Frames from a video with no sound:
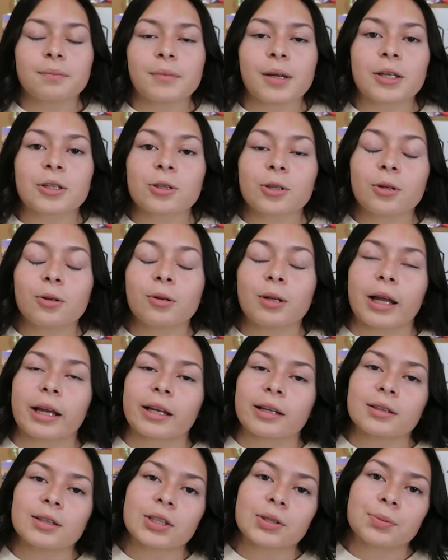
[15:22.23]
Make sure you
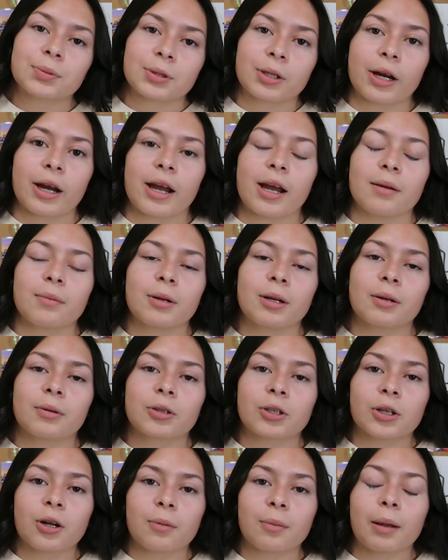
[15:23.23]
like and subscribe
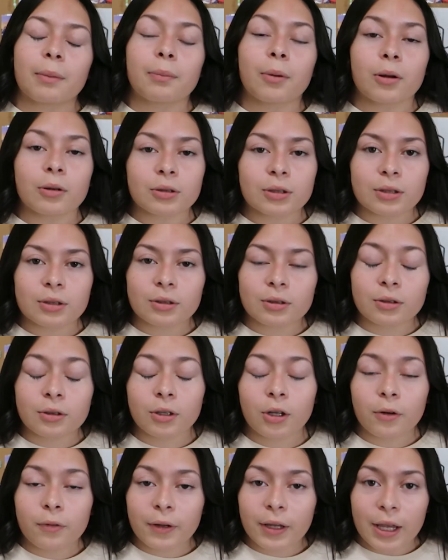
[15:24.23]
and turn on my post
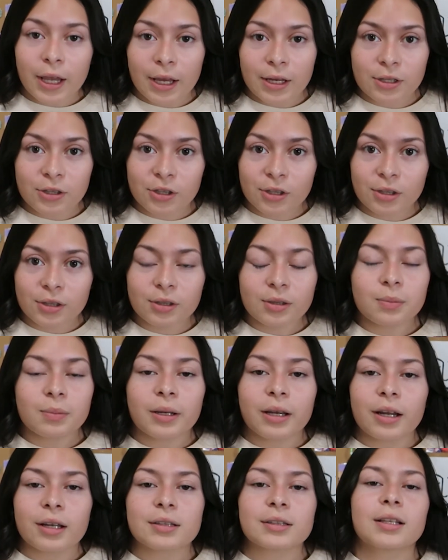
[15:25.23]
notifications
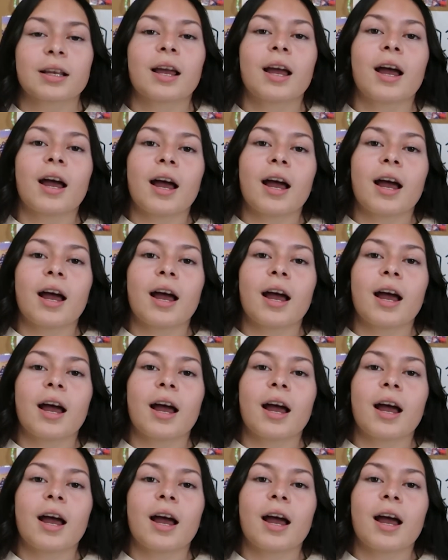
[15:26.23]
because